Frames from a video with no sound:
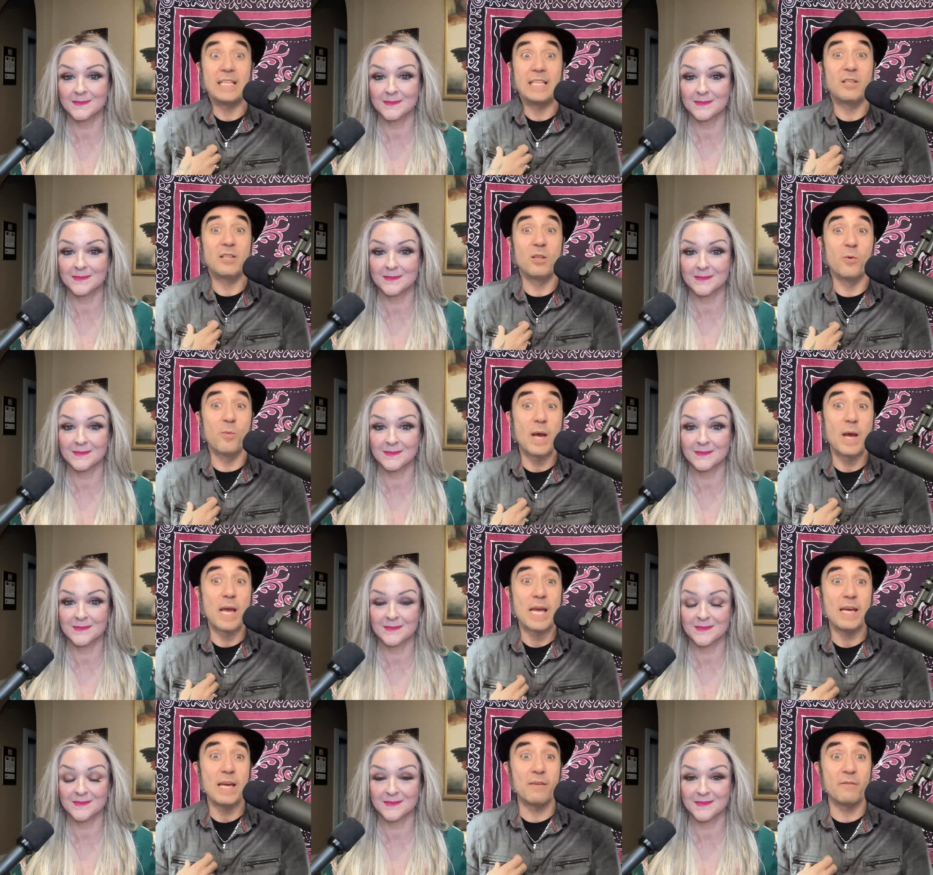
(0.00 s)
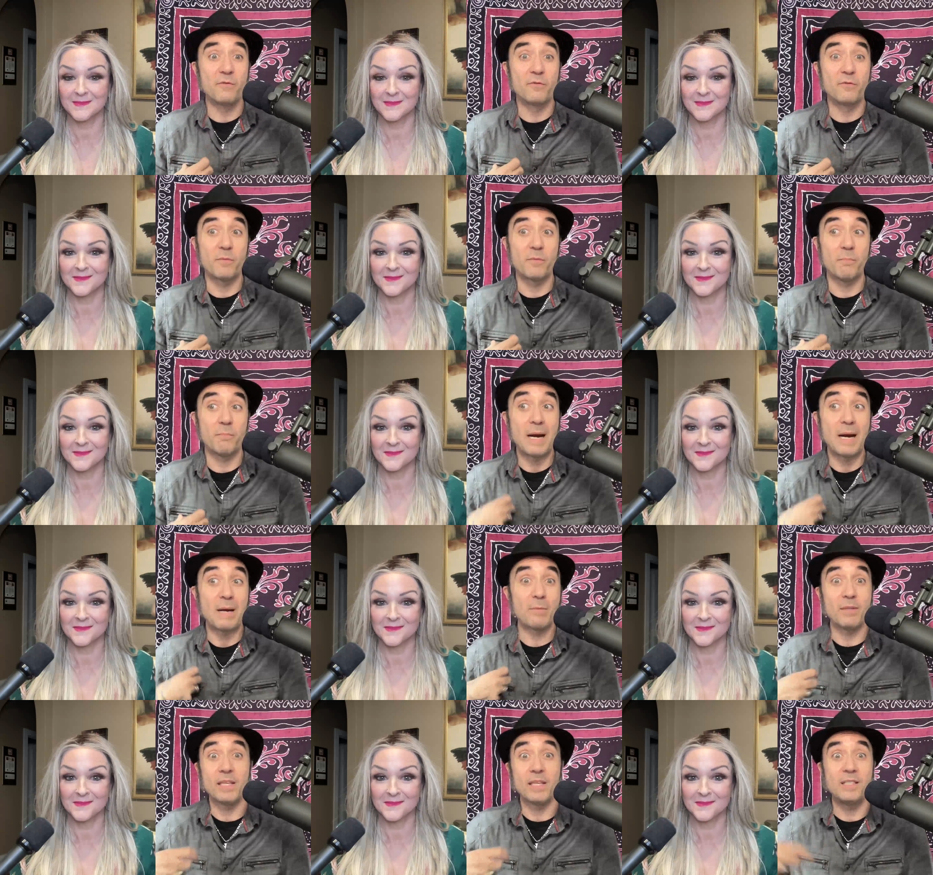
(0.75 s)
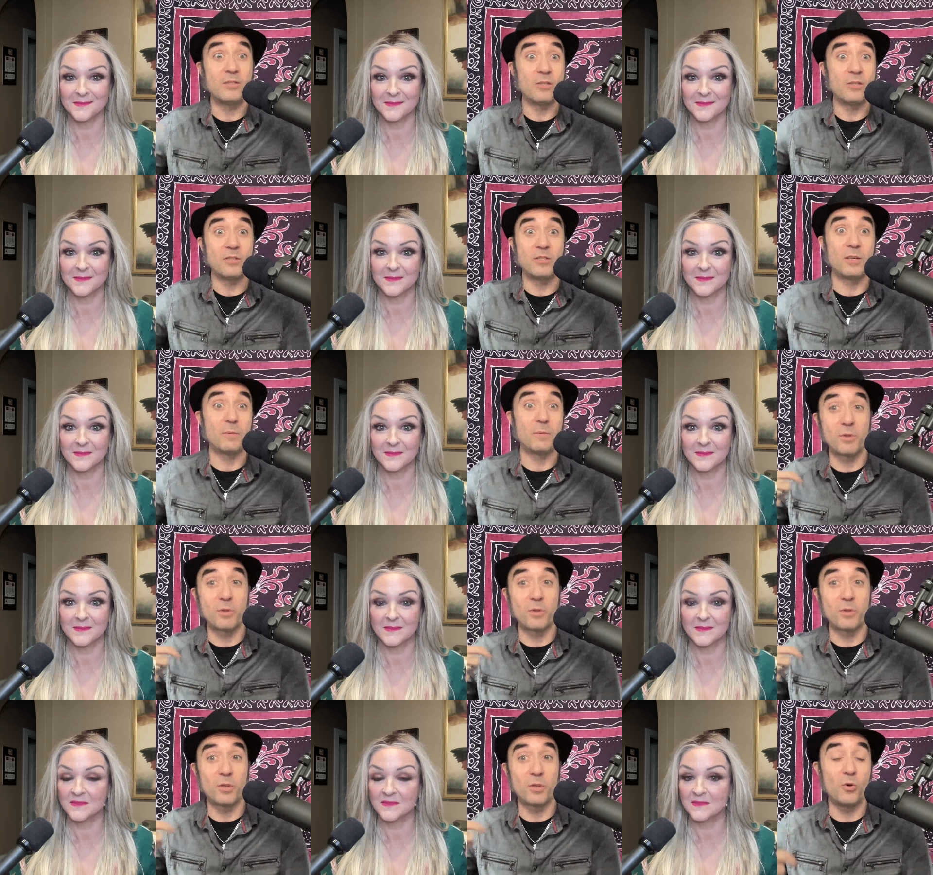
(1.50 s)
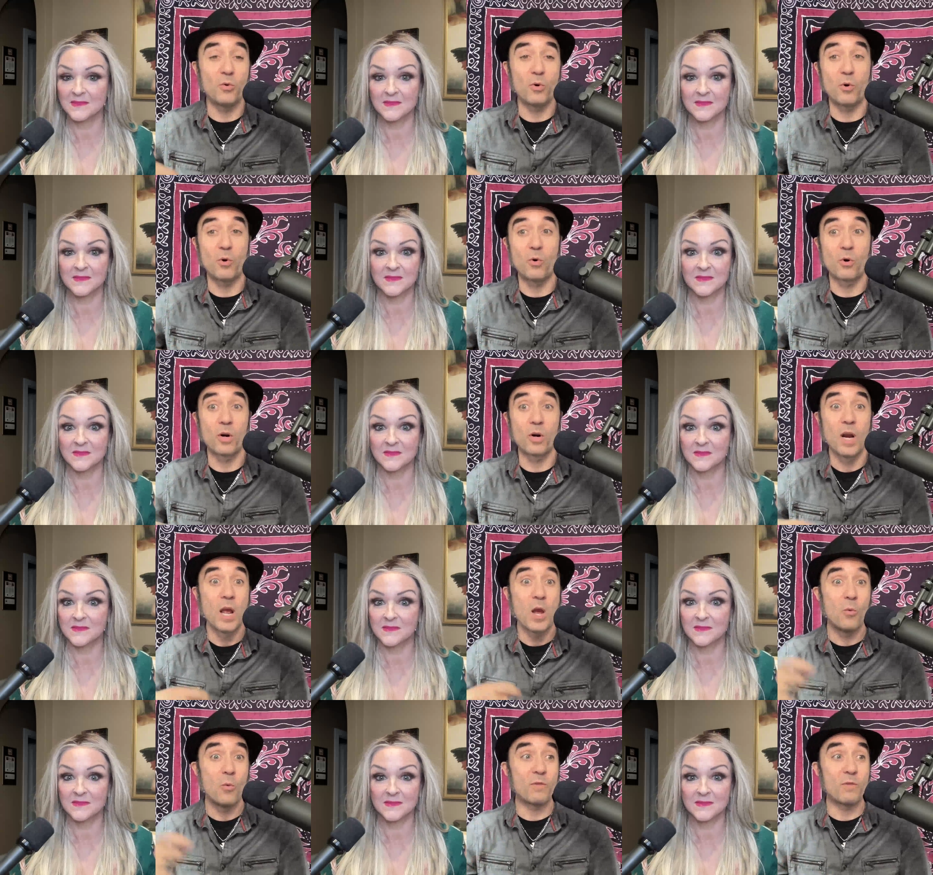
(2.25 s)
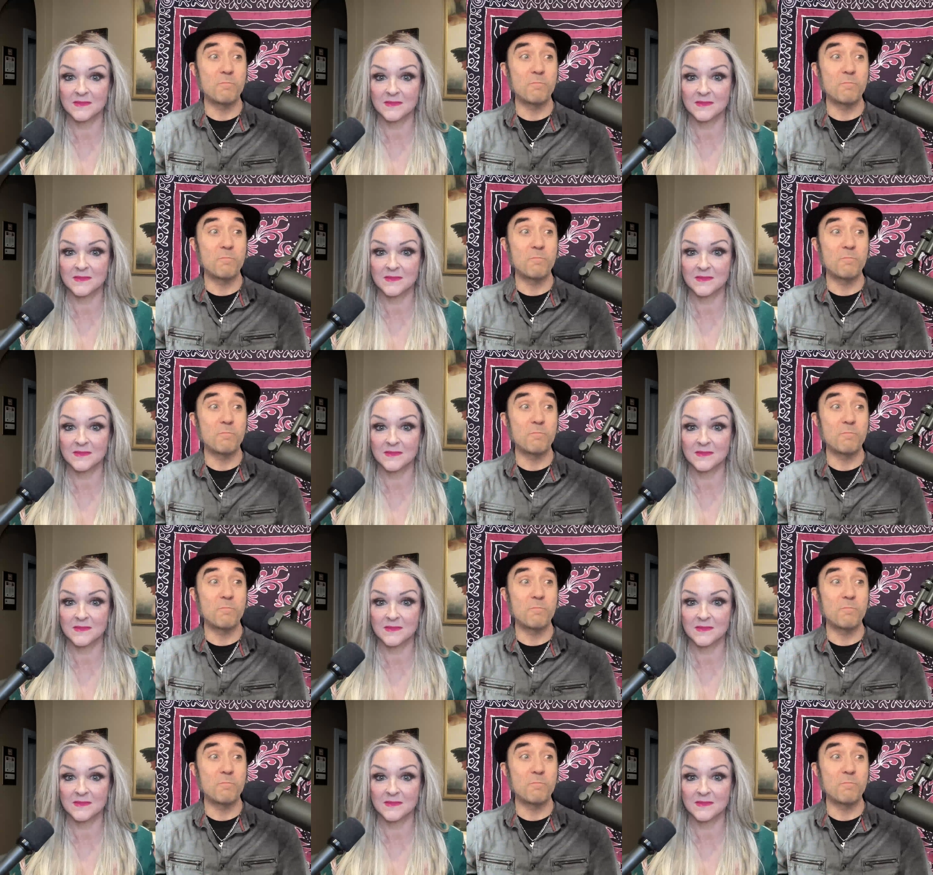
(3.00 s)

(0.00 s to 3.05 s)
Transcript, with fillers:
Speaker 1: gets in the way of my relationship with you or